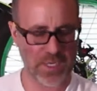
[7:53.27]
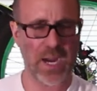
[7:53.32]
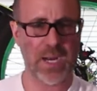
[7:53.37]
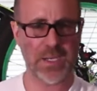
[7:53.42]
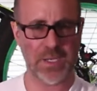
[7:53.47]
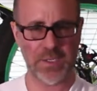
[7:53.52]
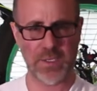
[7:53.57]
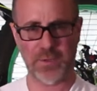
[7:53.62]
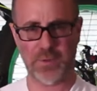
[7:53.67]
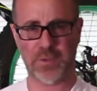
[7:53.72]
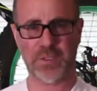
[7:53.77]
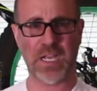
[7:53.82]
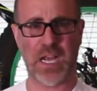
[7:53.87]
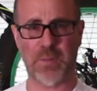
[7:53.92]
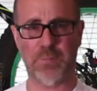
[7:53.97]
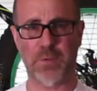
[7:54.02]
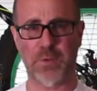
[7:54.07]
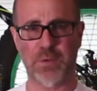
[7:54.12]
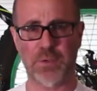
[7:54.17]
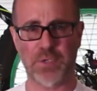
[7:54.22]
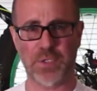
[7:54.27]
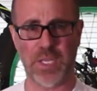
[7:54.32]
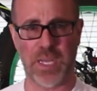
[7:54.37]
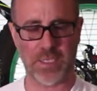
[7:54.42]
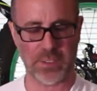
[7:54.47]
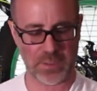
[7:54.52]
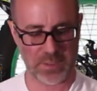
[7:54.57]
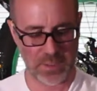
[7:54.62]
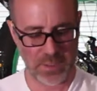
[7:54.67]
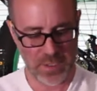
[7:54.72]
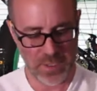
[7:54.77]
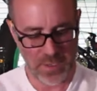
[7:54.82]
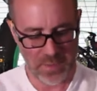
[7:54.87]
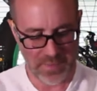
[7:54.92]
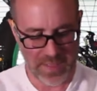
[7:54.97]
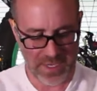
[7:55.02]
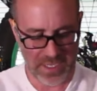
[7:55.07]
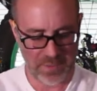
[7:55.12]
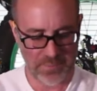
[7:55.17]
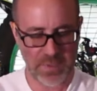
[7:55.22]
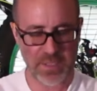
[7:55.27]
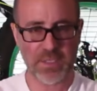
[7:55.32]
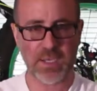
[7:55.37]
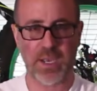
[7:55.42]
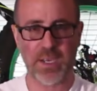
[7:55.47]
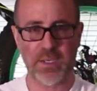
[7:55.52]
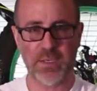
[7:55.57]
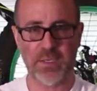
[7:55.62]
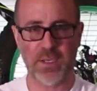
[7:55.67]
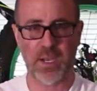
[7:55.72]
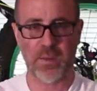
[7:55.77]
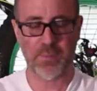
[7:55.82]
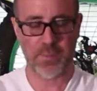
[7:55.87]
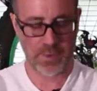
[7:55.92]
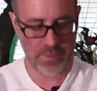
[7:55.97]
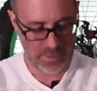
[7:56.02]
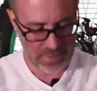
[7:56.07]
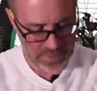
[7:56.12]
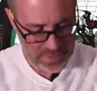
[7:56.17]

kind of near the top of your chest, that can be tightened up.